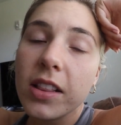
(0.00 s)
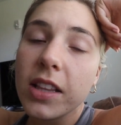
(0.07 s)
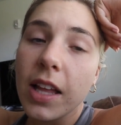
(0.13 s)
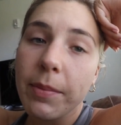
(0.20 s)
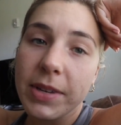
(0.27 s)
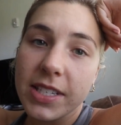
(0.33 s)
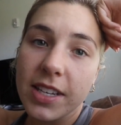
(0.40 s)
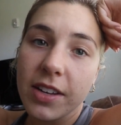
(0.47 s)

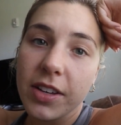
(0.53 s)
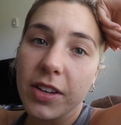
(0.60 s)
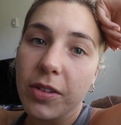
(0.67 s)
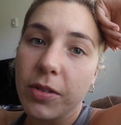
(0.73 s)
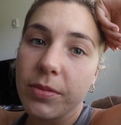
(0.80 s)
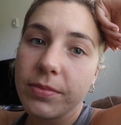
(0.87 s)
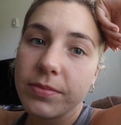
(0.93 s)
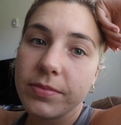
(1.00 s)
Let me tell
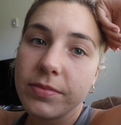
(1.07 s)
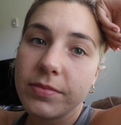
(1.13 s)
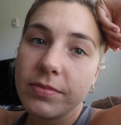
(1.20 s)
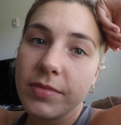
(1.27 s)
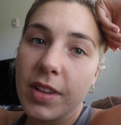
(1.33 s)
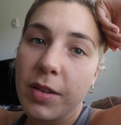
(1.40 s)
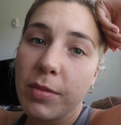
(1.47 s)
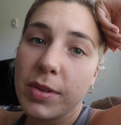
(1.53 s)
you,
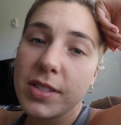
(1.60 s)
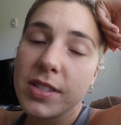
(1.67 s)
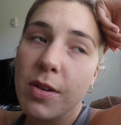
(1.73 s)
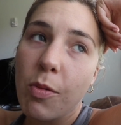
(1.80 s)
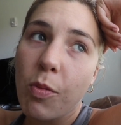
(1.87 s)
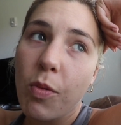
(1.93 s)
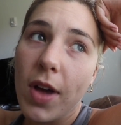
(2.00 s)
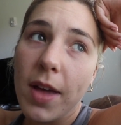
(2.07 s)
it was
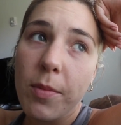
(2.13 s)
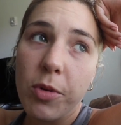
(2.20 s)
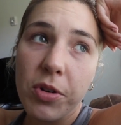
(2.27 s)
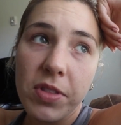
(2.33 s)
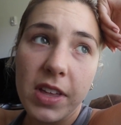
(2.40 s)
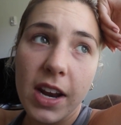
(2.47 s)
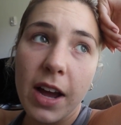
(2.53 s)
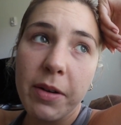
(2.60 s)
way
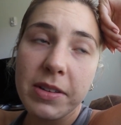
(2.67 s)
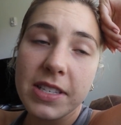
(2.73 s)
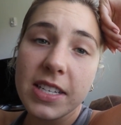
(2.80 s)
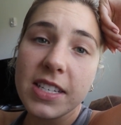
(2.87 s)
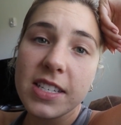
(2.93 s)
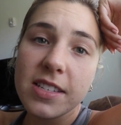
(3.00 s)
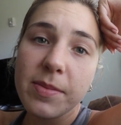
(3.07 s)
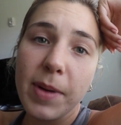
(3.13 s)
more than I was
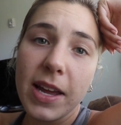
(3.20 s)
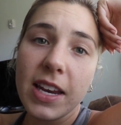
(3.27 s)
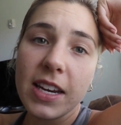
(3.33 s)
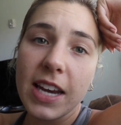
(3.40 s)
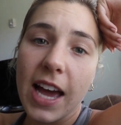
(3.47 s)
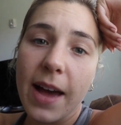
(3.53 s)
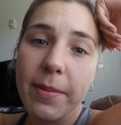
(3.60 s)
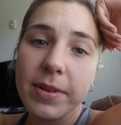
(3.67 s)

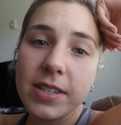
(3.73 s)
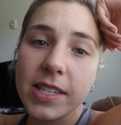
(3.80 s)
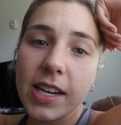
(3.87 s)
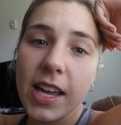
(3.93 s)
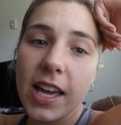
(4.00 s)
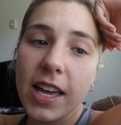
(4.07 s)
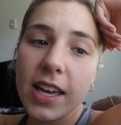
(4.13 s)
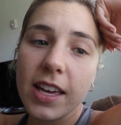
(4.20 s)
anticipating to happen
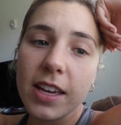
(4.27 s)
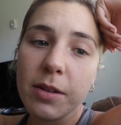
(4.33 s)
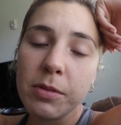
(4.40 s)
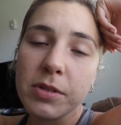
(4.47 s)
today.